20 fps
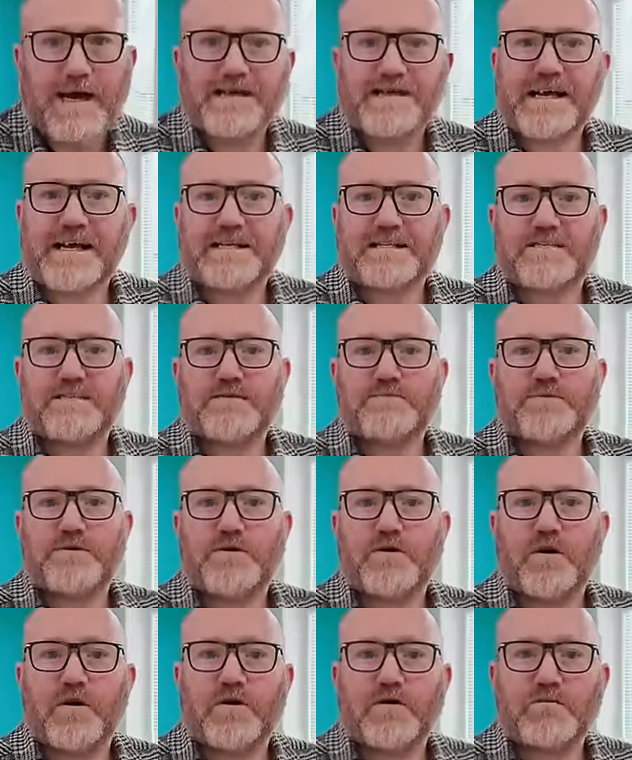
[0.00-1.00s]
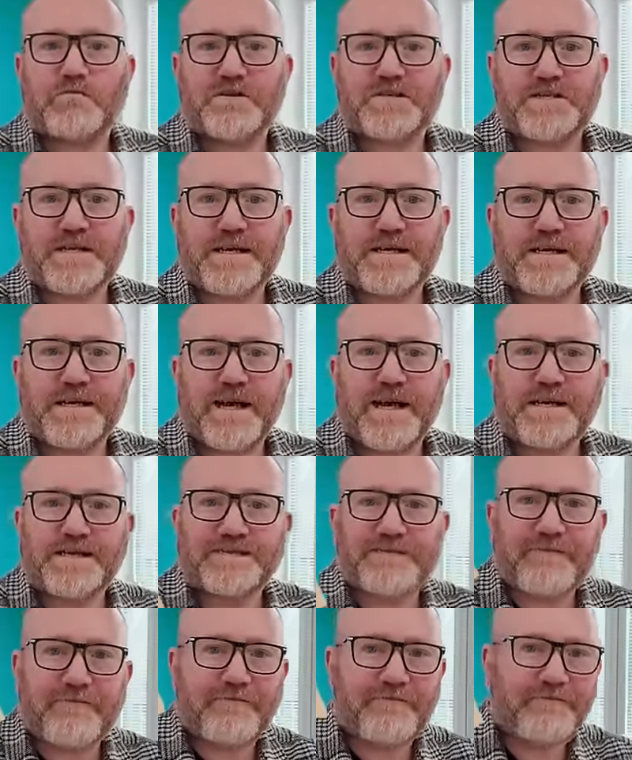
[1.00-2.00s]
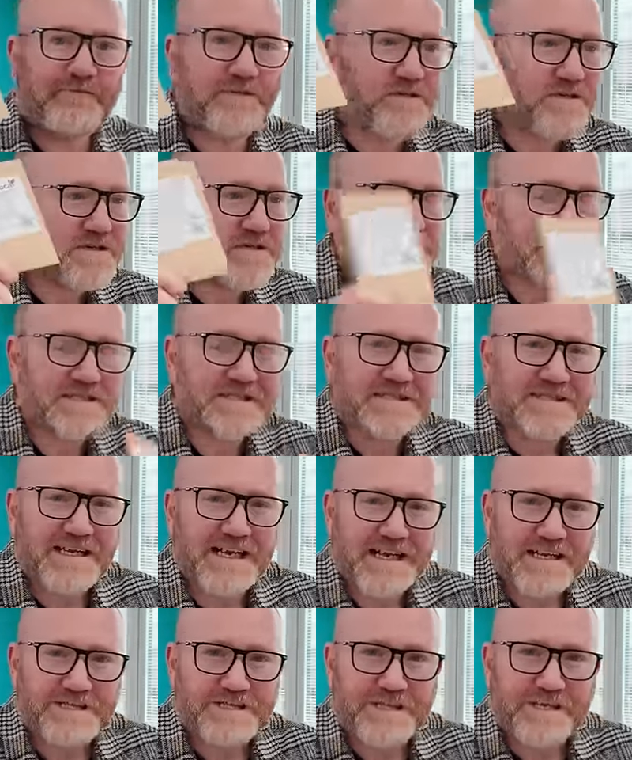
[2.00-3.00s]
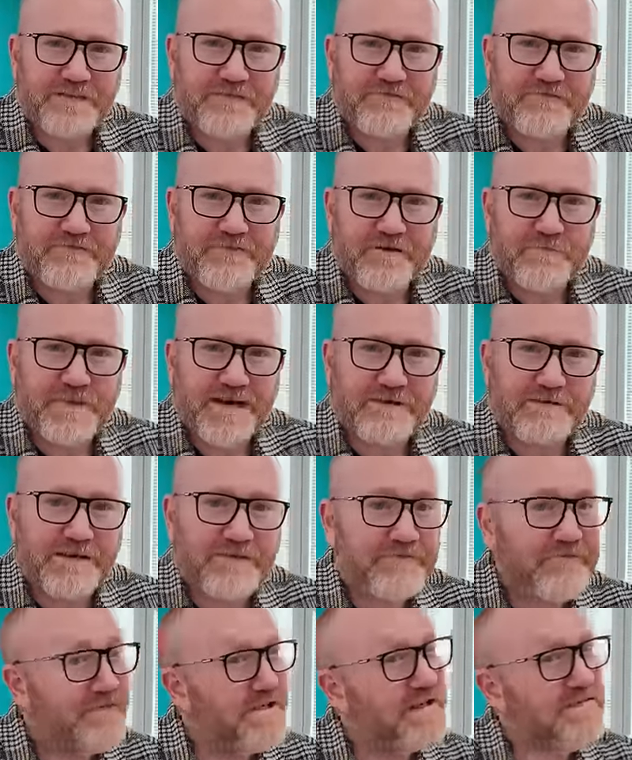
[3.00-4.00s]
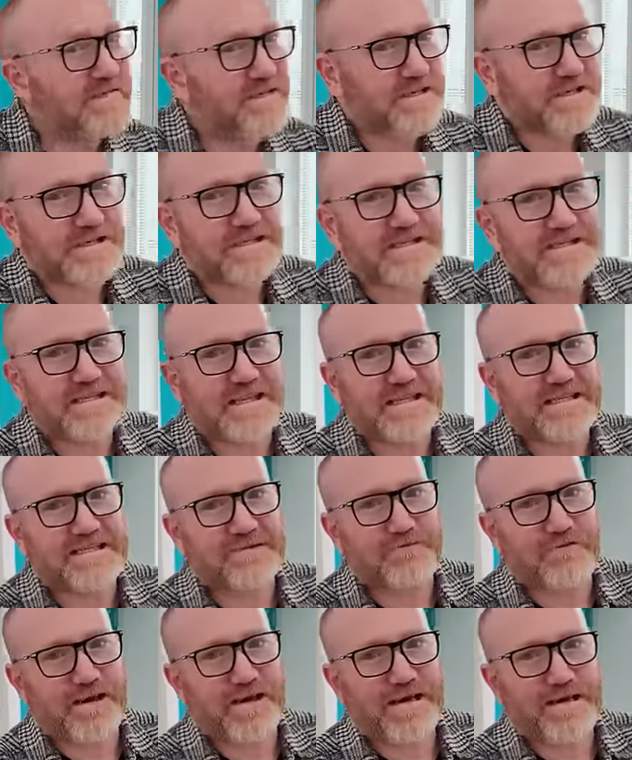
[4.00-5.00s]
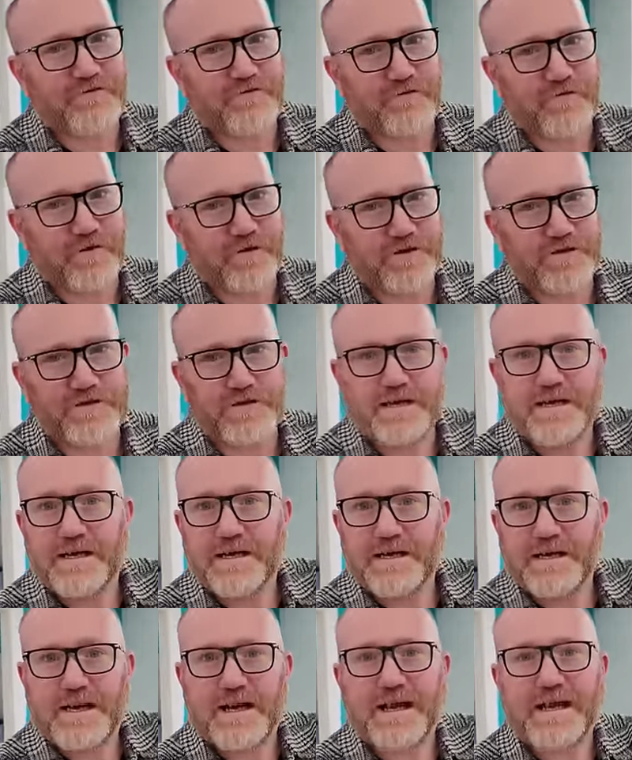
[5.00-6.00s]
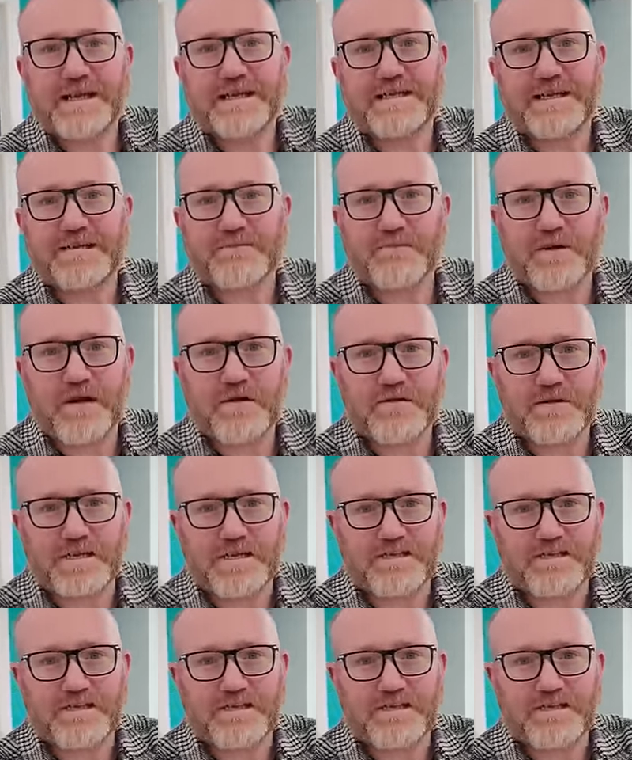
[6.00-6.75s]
And next up, aubergine, and the first selection from our favourite seed supplier, Grown Local, link down below in